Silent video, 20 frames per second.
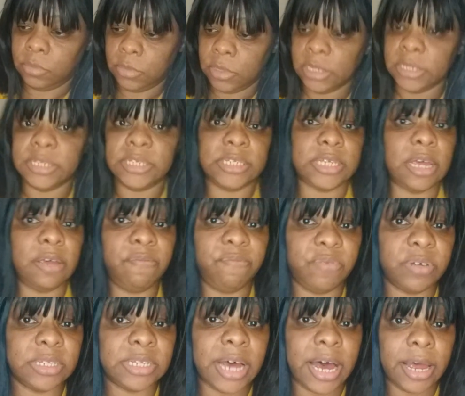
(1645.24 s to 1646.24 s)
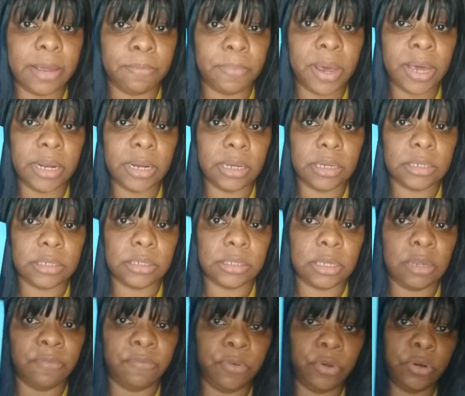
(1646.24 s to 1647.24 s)
it's safe for diabetics.
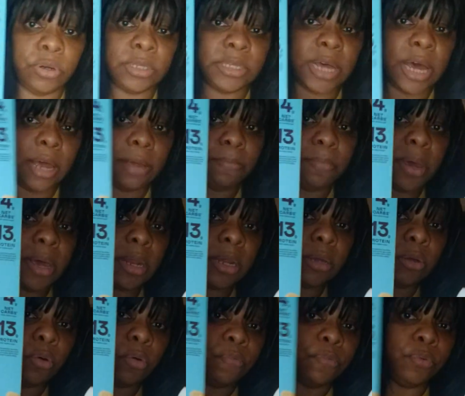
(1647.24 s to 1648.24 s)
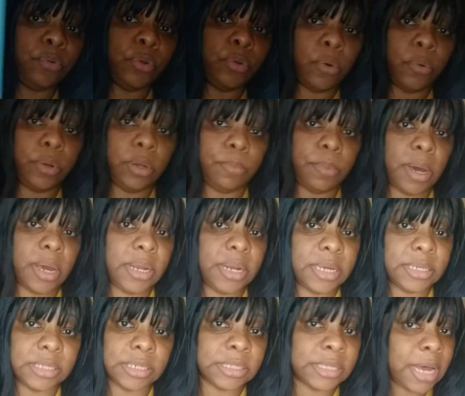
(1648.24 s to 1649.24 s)
If you're a diabetic or if you know anybody
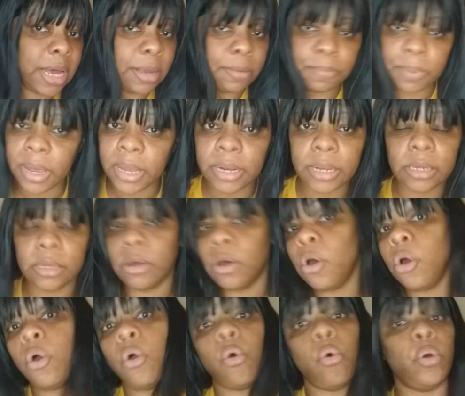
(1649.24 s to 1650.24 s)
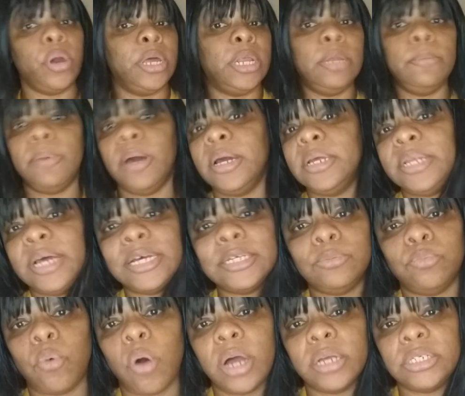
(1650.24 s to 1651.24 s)
that's a diabetic or anybody that's
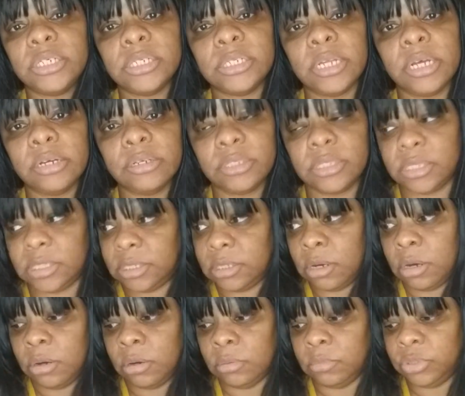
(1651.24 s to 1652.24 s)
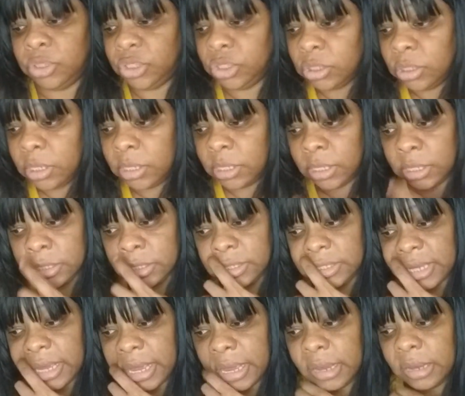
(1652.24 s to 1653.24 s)
watching their um, sugar
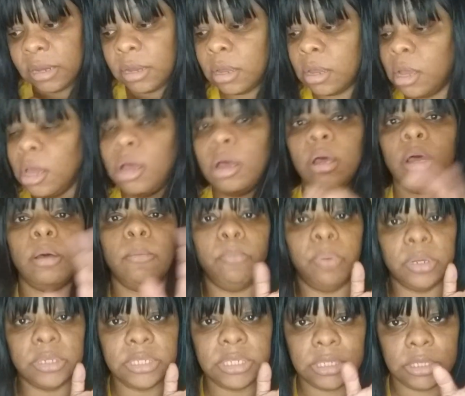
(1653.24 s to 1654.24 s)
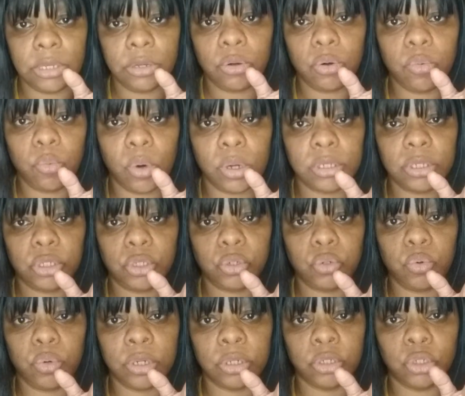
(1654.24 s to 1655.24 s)
intake but still wants
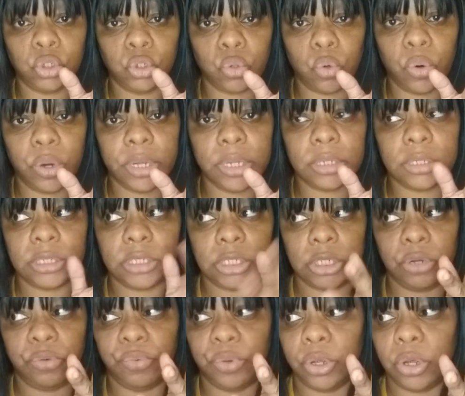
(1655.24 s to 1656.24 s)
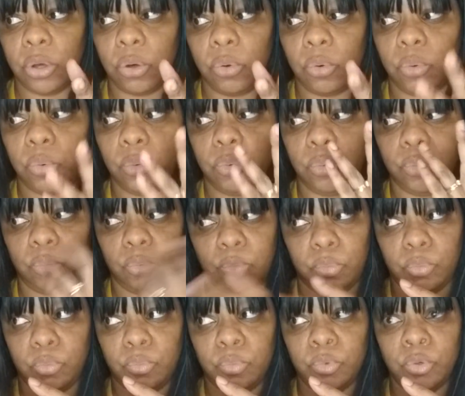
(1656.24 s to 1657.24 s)
to enjoy cereal,
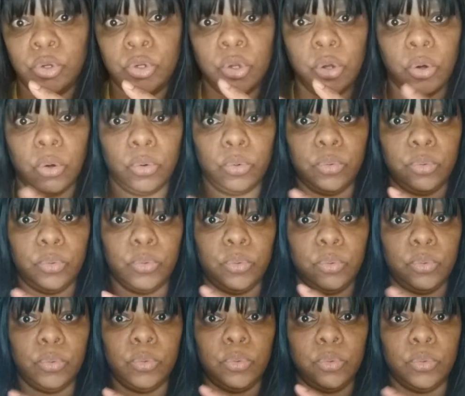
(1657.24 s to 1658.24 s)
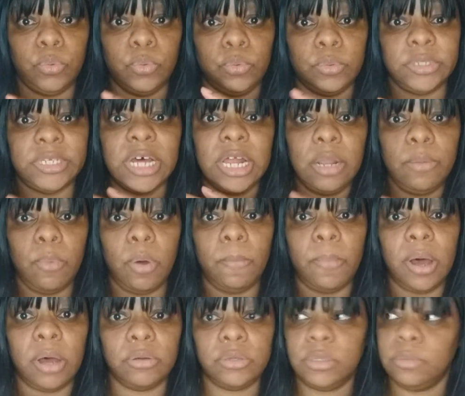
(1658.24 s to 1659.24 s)
you know, tell them
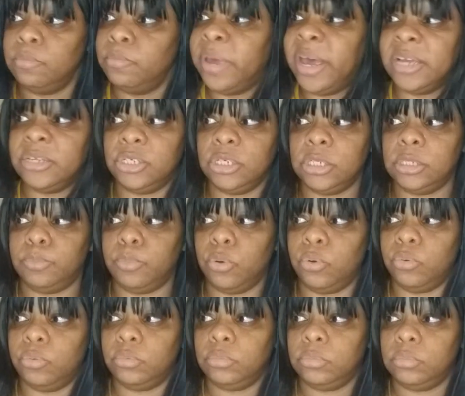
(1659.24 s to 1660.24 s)
about Magic Spoon.